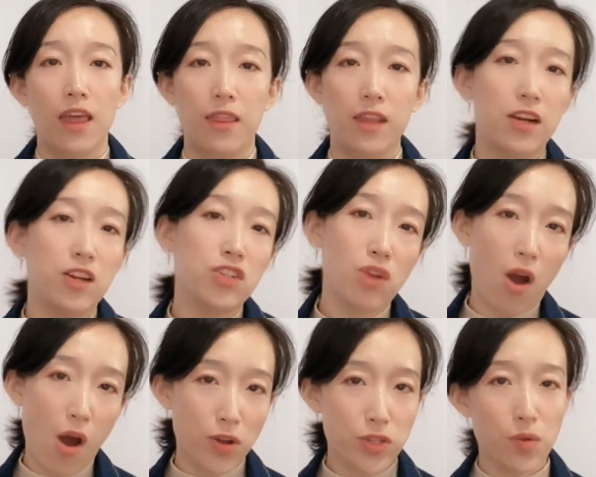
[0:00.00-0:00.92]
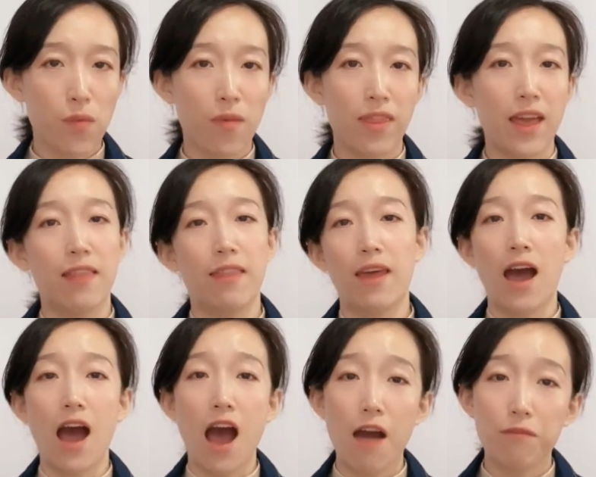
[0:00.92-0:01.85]
There is also that
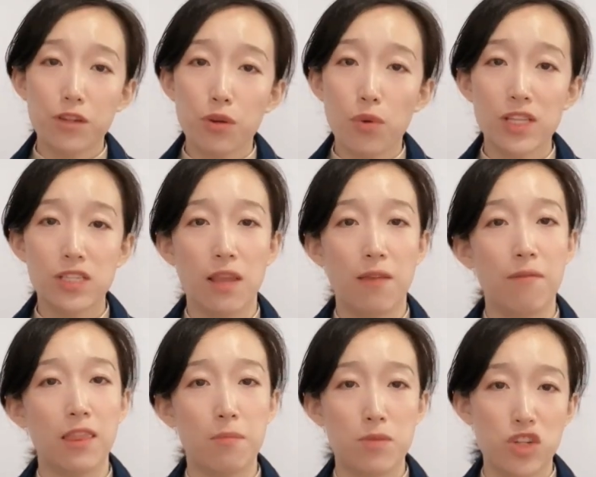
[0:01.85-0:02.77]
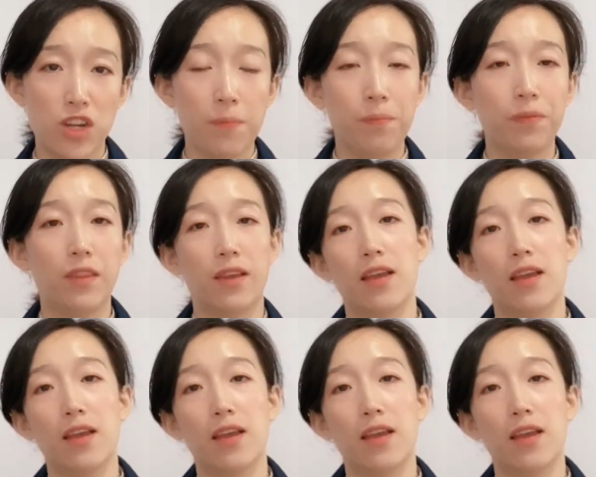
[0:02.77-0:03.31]
after receiving the machine,